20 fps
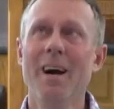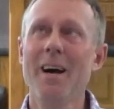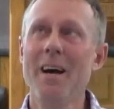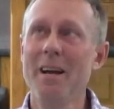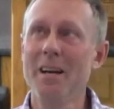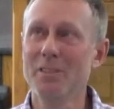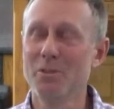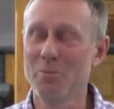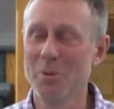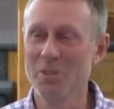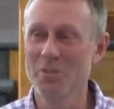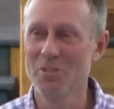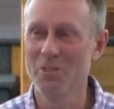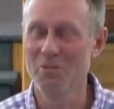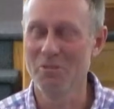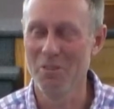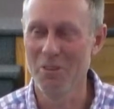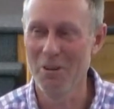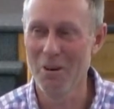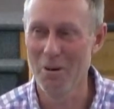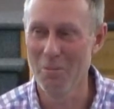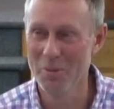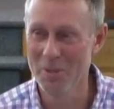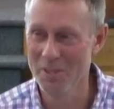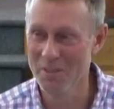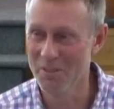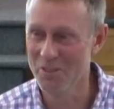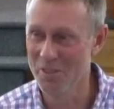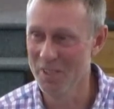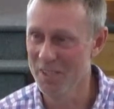ask myself a lot
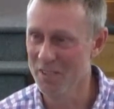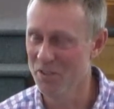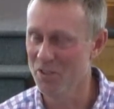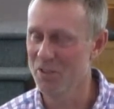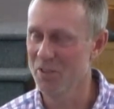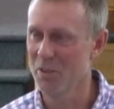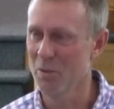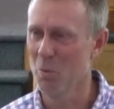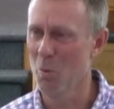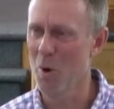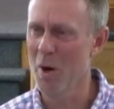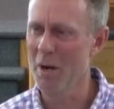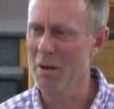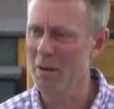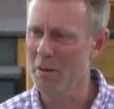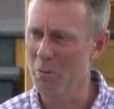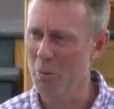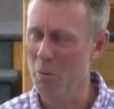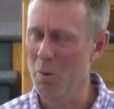being his son, why